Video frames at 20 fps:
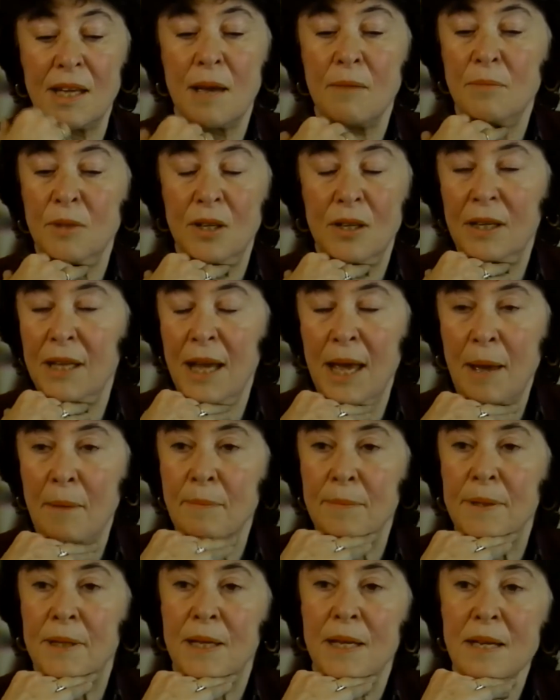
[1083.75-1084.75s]
kept on
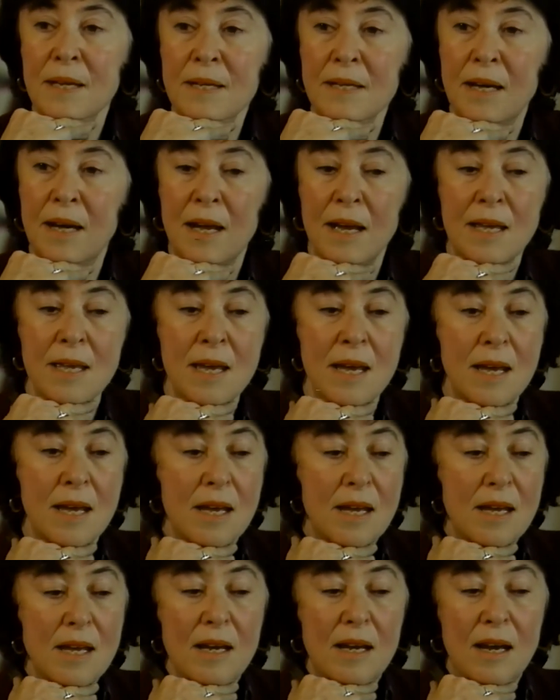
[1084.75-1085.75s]
happening. I
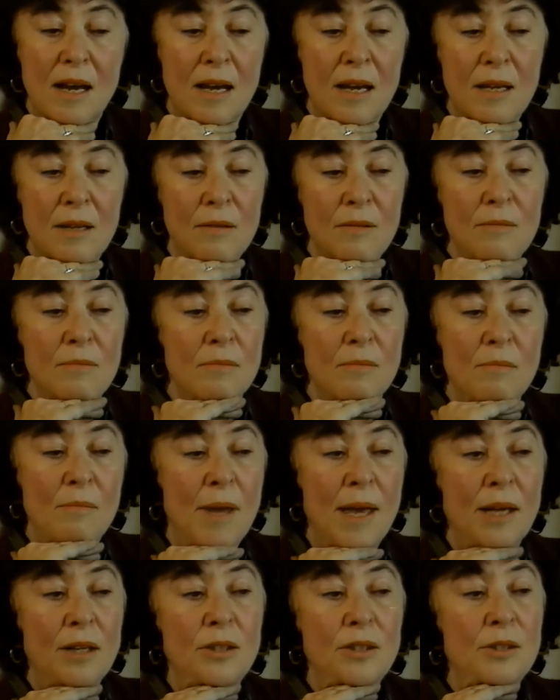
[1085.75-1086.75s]

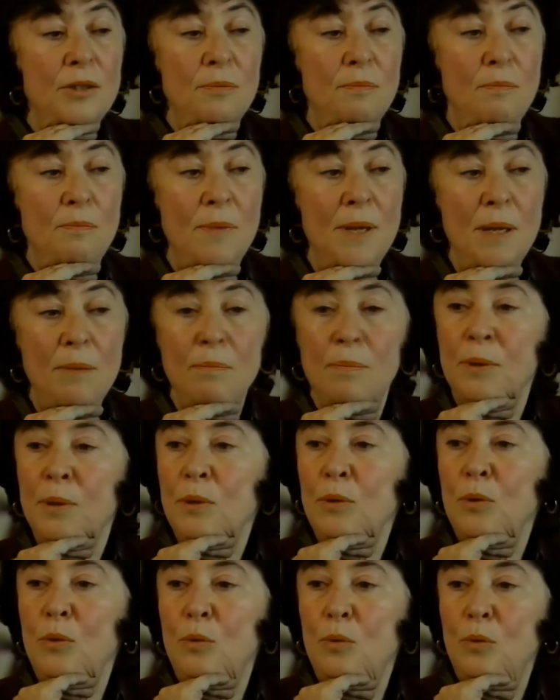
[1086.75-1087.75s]
met
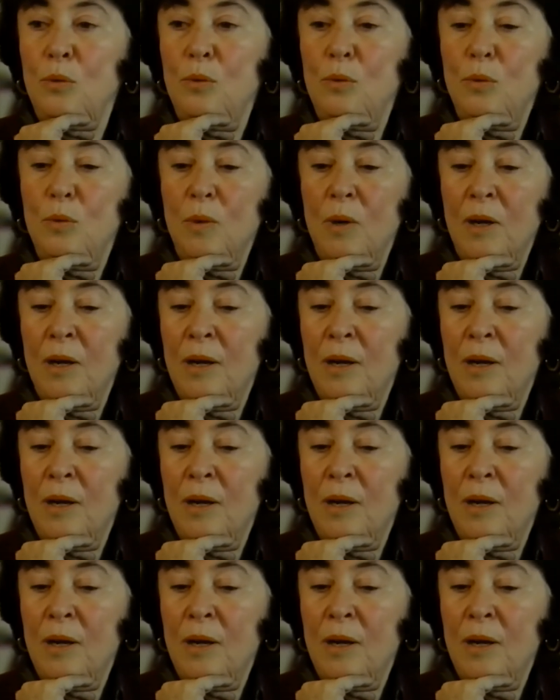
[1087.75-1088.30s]
people who